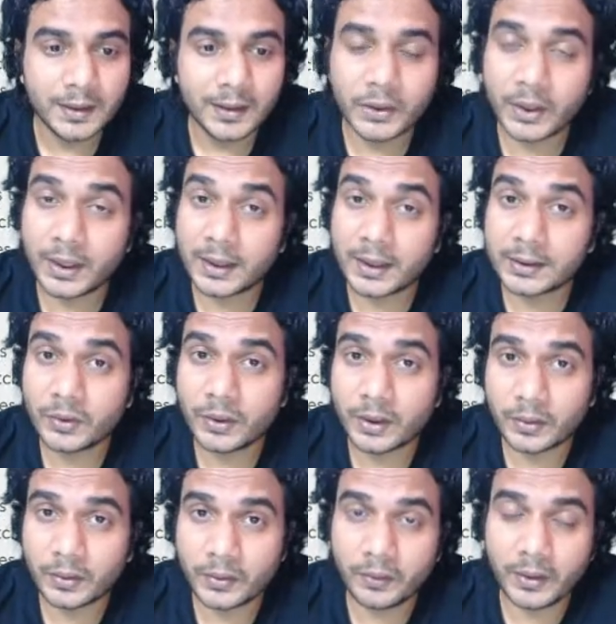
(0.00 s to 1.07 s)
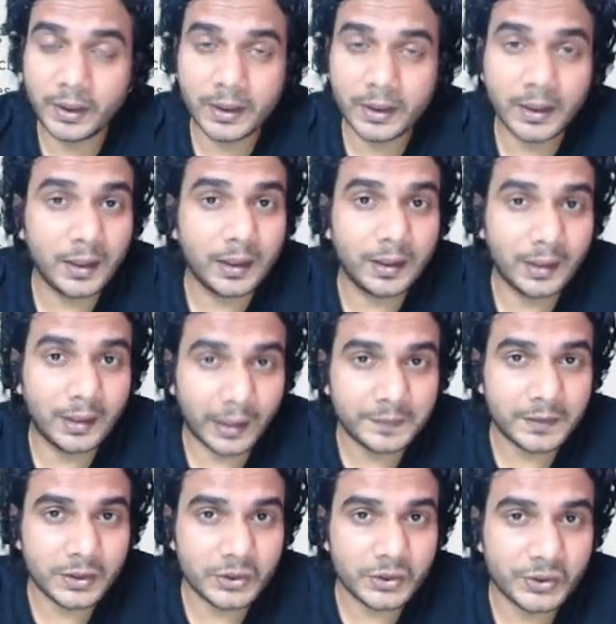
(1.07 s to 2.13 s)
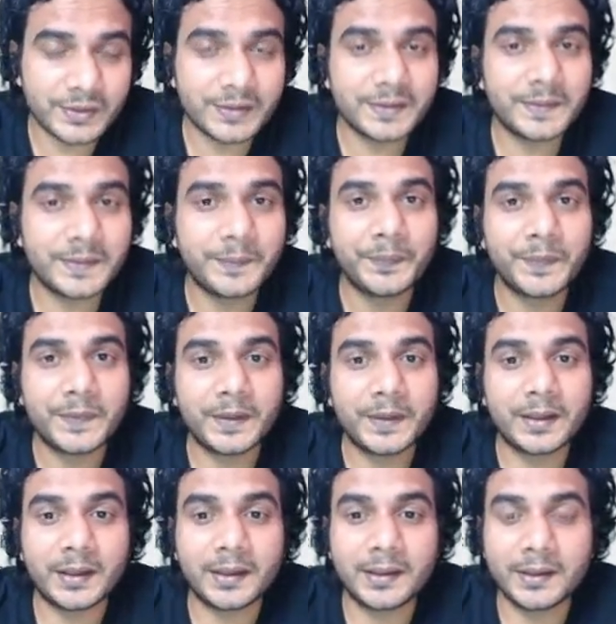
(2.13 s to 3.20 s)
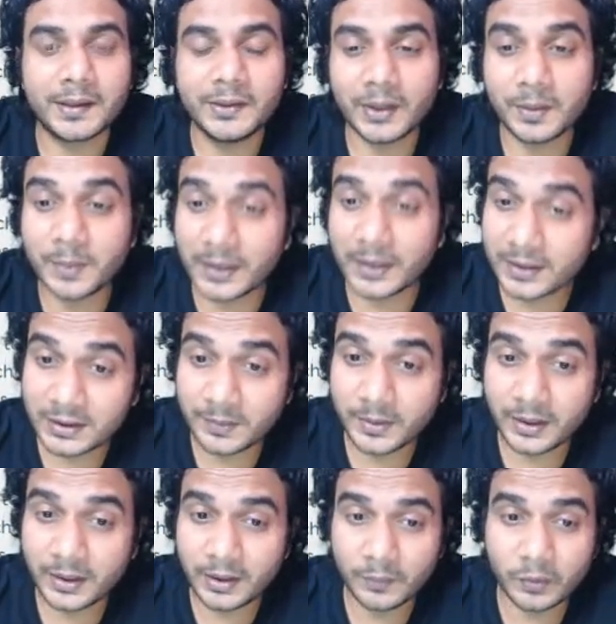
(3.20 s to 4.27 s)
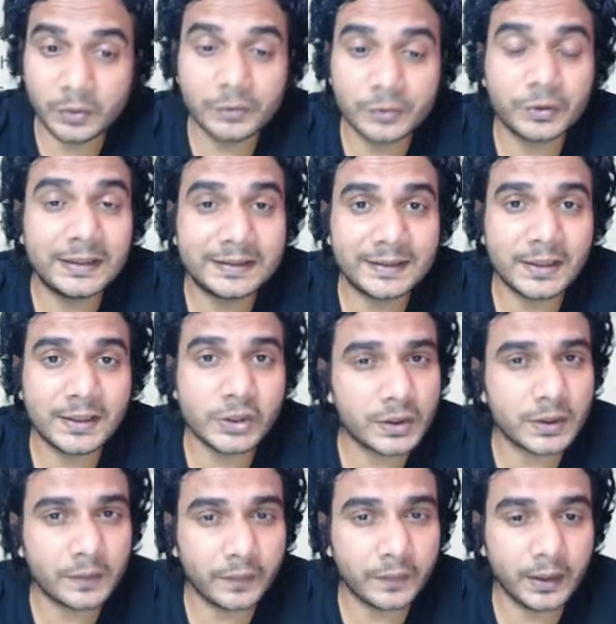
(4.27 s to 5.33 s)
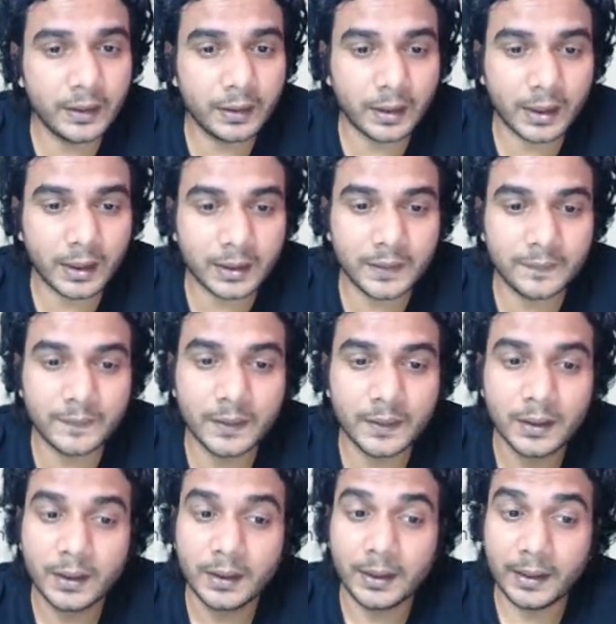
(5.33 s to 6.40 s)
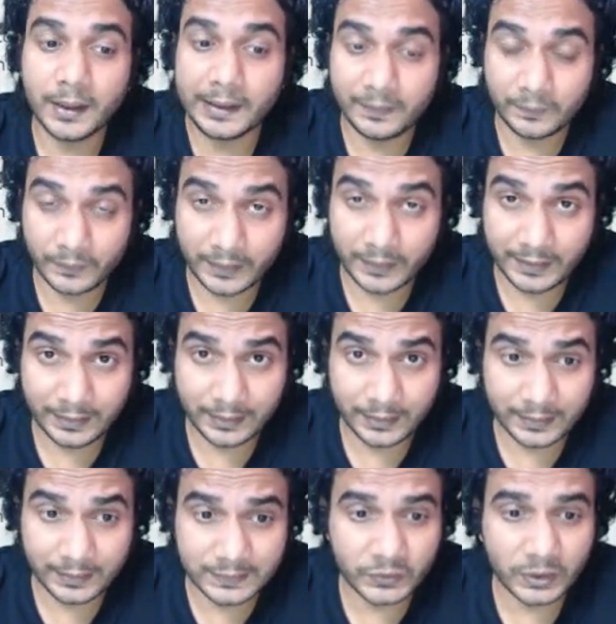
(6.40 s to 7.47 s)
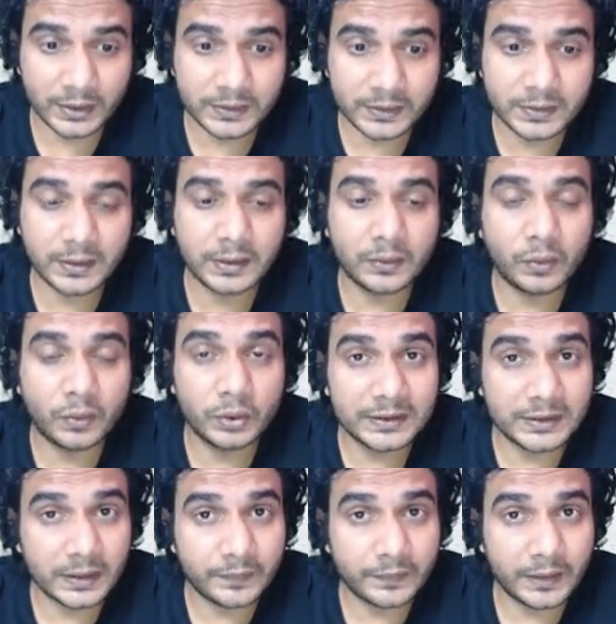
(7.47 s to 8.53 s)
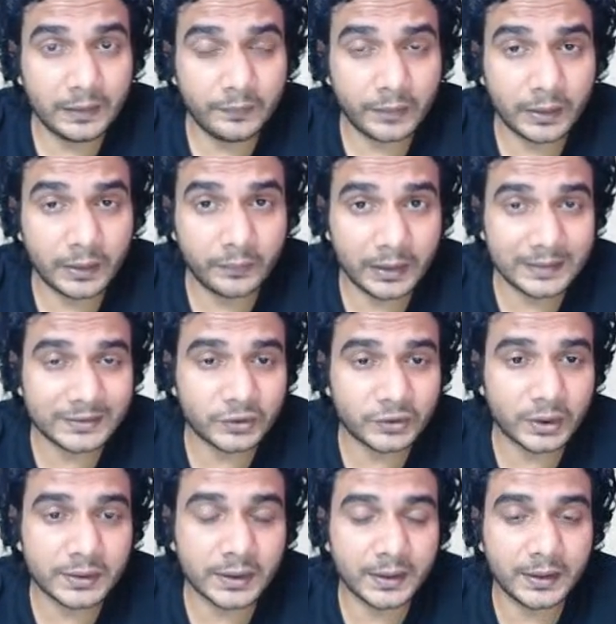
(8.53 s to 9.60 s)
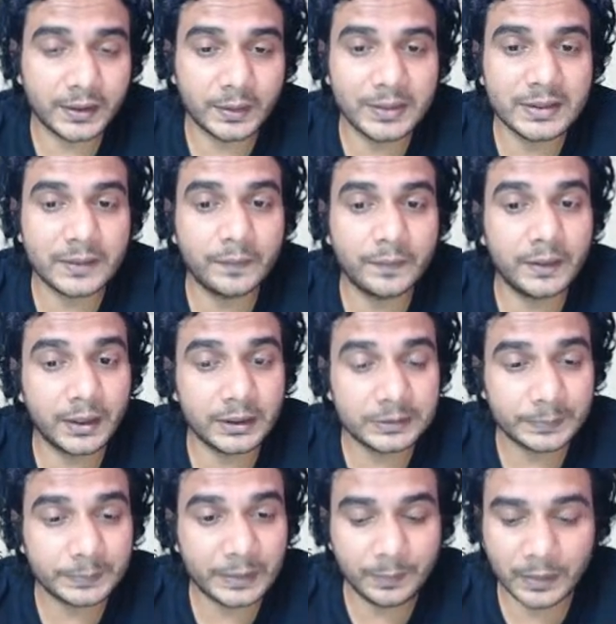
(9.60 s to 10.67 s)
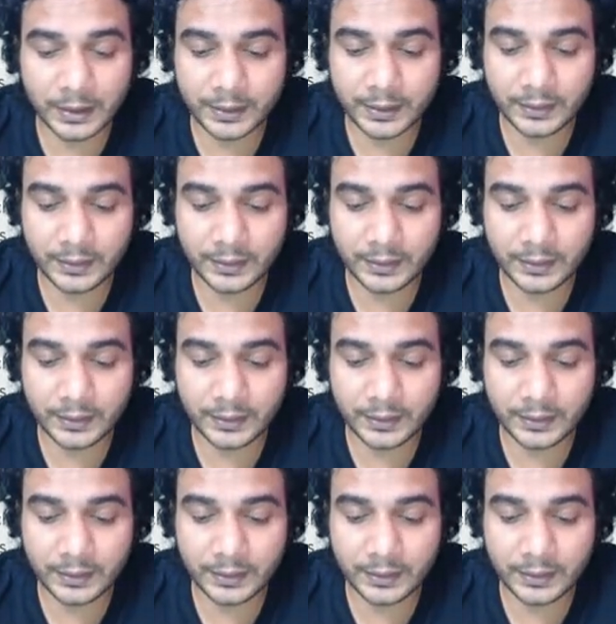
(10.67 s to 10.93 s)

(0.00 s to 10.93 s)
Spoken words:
You can ask your doubt during the live sessions. You can participate in polls. So these sessions are very interactive and very structured. Courses are very well structured. That means everything is pre-planned.